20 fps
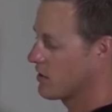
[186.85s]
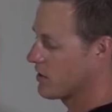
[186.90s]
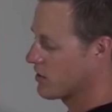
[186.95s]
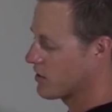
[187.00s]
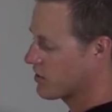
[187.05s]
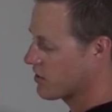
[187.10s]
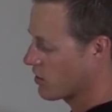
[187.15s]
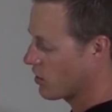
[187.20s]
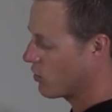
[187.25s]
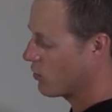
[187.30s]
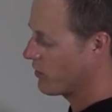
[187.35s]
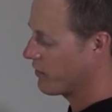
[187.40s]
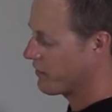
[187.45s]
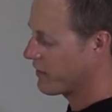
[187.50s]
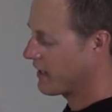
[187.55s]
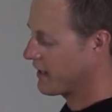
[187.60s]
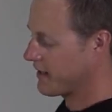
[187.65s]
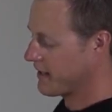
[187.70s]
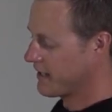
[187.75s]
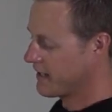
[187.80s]
So we've
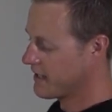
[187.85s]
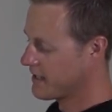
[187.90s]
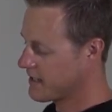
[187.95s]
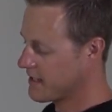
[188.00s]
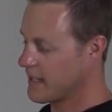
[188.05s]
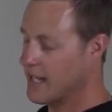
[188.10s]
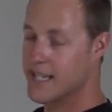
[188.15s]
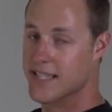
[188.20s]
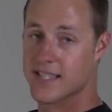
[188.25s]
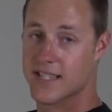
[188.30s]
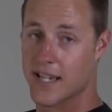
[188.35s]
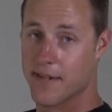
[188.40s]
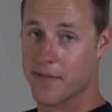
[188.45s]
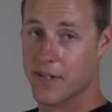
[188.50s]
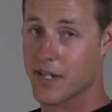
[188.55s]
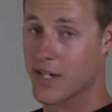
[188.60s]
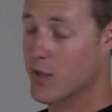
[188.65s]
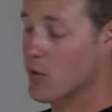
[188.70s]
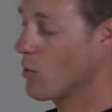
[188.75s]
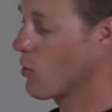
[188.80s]
cut this at 7
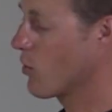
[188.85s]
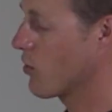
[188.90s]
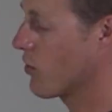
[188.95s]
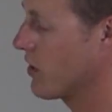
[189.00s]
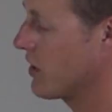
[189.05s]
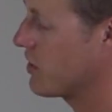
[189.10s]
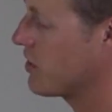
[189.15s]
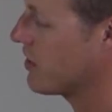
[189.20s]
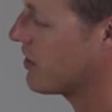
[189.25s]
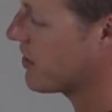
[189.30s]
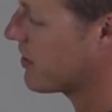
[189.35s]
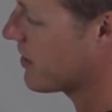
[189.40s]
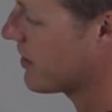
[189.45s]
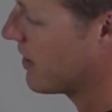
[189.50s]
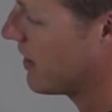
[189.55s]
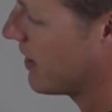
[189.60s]
1/4 inches,